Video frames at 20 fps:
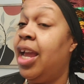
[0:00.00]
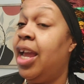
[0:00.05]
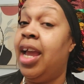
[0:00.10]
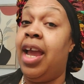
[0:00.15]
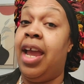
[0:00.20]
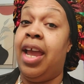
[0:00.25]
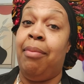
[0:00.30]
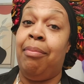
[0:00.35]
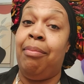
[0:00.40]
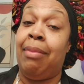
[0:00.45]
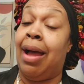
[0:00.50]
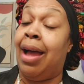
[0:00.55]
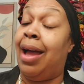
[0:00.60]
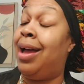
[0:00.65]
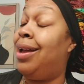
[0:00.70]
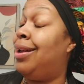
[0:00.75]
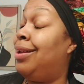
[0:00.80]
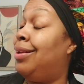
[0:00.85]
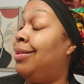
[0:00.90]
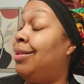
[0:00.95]
And
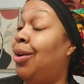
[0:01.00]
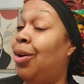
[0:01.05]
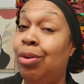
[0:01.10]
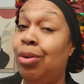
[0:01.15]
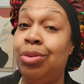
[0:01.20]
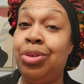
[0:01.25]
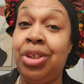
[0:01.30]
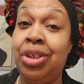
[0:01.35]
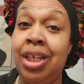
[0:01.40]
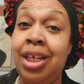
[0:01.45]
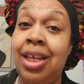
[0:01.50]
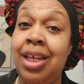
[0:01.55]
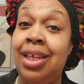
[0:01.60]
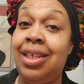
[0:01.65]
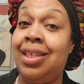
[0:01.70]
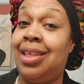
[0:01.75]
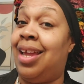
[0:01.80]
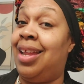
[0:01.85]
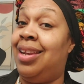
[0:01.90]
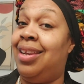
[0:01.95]
my OGs,
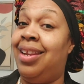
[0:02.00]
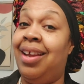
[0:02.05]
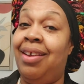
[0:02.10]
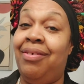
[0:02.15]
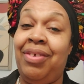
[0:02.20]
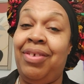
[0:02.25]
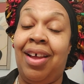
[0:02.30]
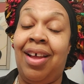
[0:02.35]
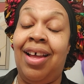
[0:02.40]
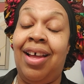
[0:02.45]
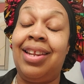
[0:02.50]
I love y'all.